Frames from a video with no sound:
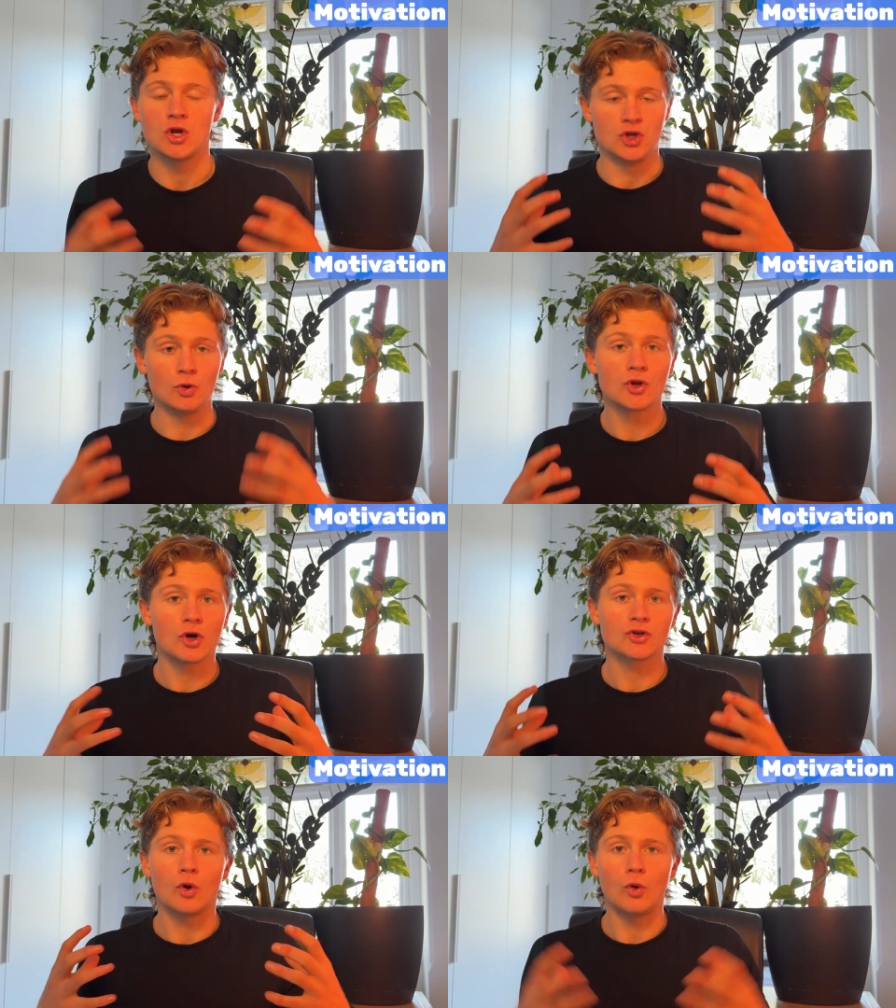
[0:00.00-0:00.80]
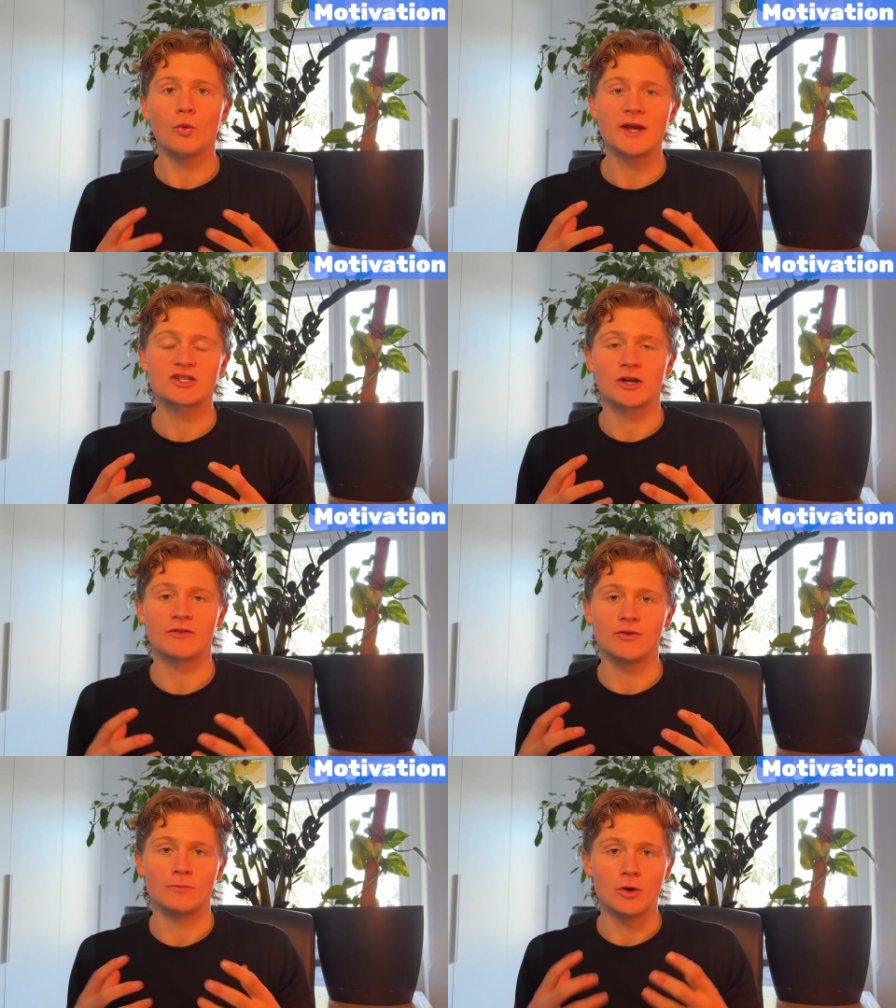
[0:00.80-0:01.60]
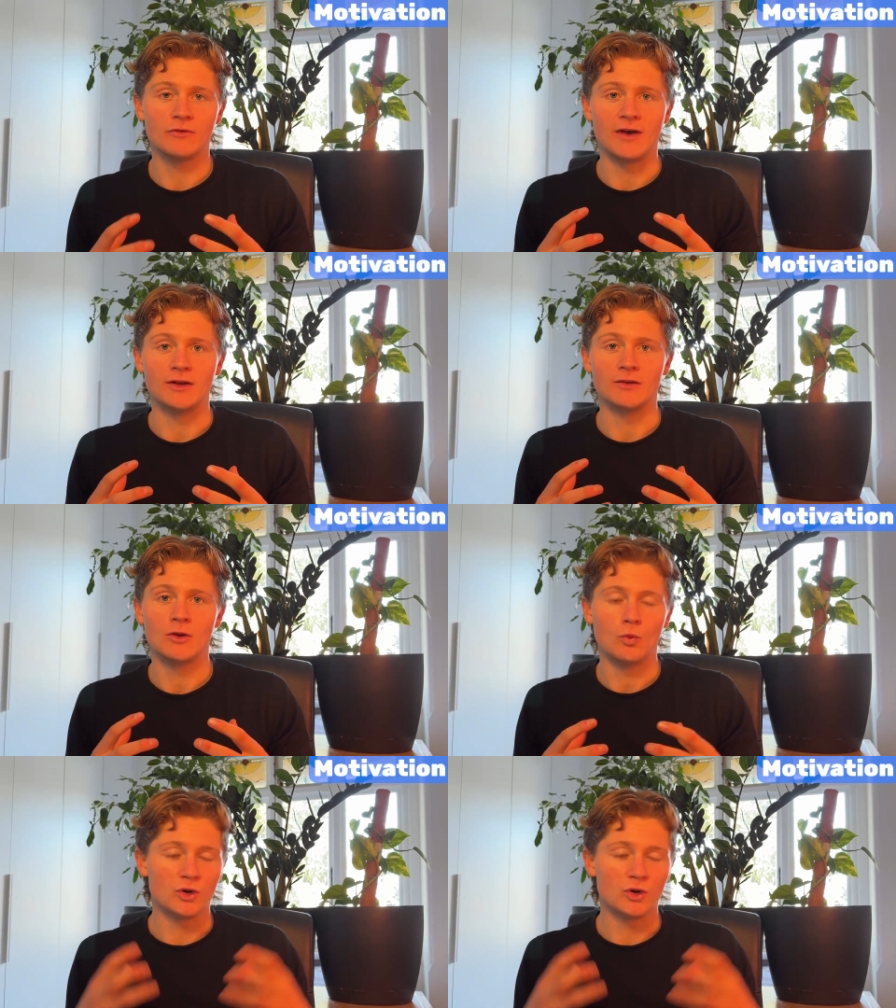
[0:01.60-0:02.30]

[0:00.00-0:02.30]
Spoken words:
you're not always going to feel motivated,